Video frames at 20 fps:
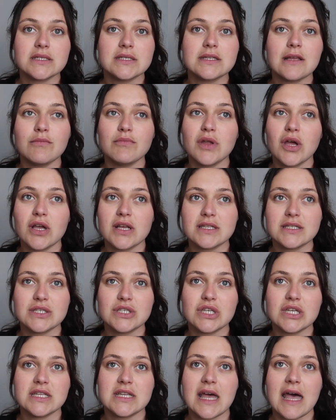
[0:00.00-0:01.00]
Some nights
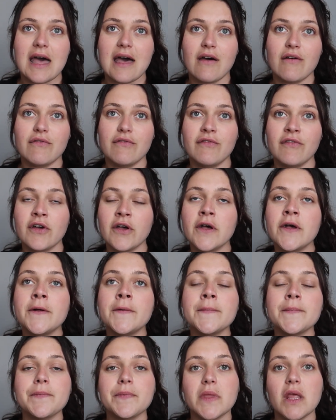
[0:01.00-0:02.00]
she'd have
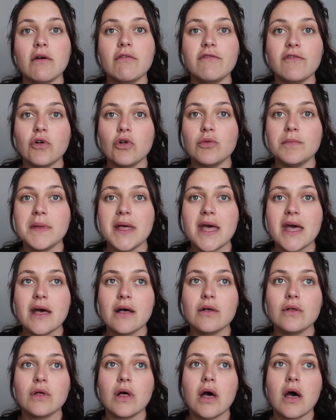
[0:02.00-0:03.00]
a full
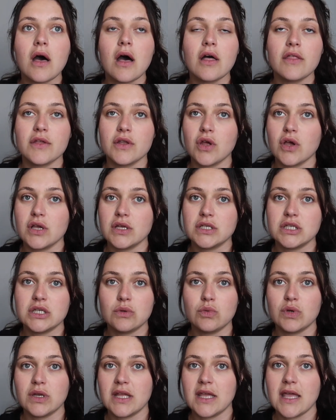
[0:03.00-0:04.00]
meal, other nights she
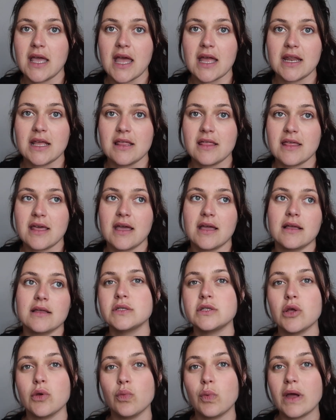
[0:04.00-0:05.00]
wouldn't eat anything.
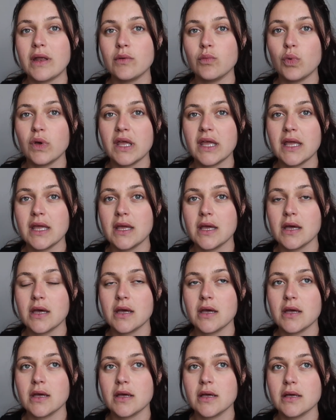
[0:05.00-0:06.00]
So when
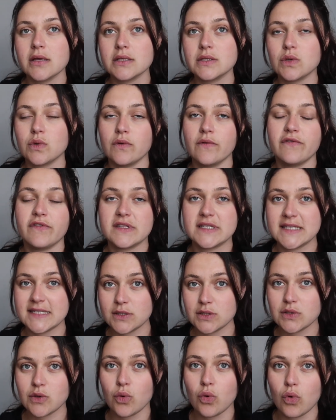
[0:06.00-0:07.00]
we sort of
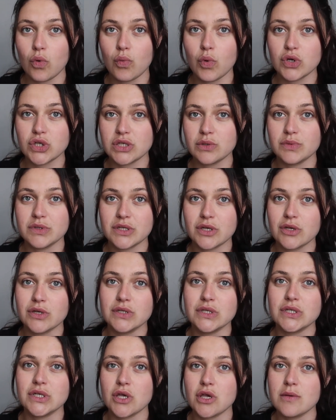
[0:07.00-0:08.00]
saw what she was
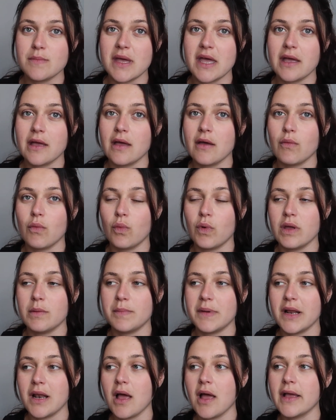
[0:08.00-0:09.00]
consuming, we'd
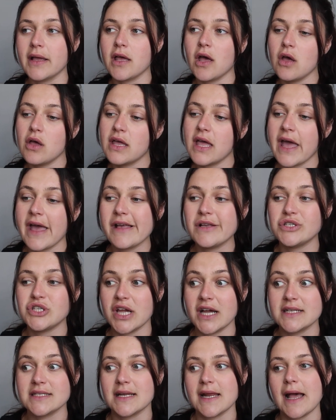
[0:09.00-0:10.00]
be like, okay, she
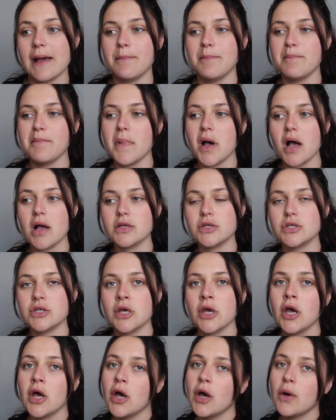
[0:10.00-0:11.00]
hasn't had much.
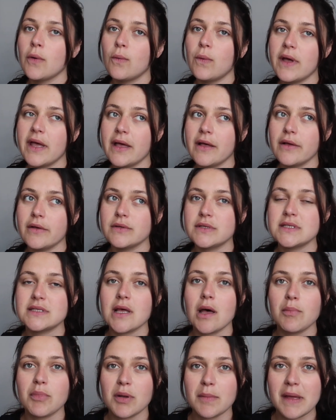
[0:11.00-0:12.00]
We'll
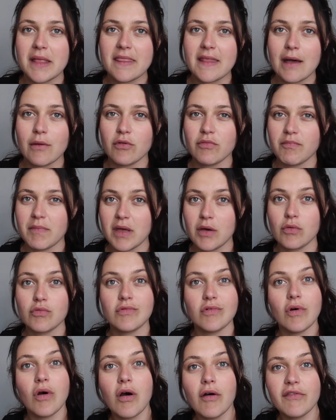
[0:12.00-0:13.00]
supplement that with milk.
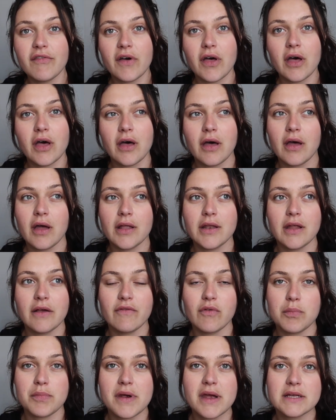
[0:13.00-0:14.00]
We'll offer her
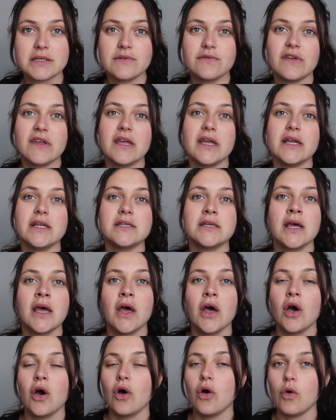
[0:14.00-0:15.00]
another breastfeed,
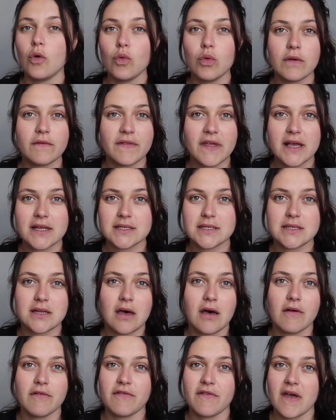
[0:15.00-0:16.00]
all of that
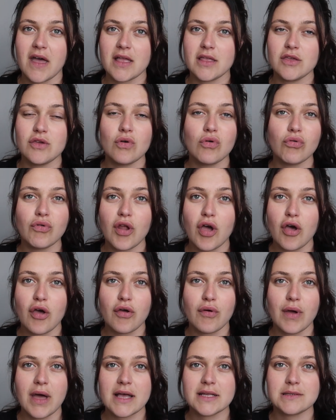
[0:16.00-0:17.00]
stuff. And you'll
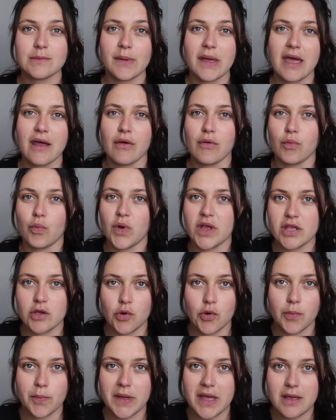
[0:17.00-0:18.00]
know as a parent when
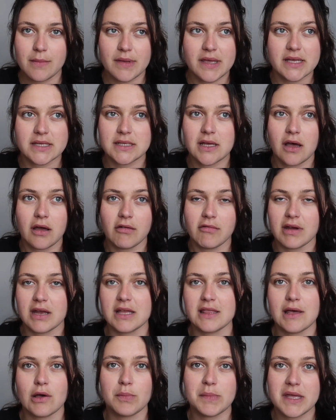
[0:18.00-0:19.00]
your baby is
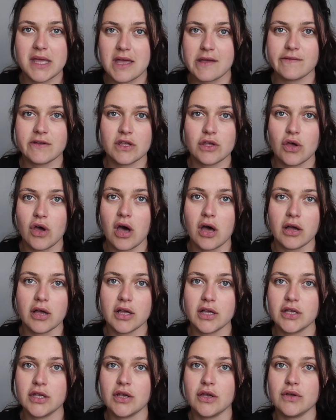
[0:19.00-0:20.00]
hungry, they'll be giving you
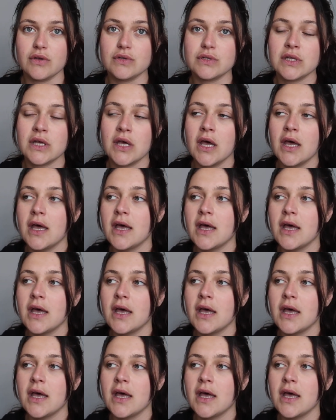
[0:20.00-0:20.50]
hunger cues.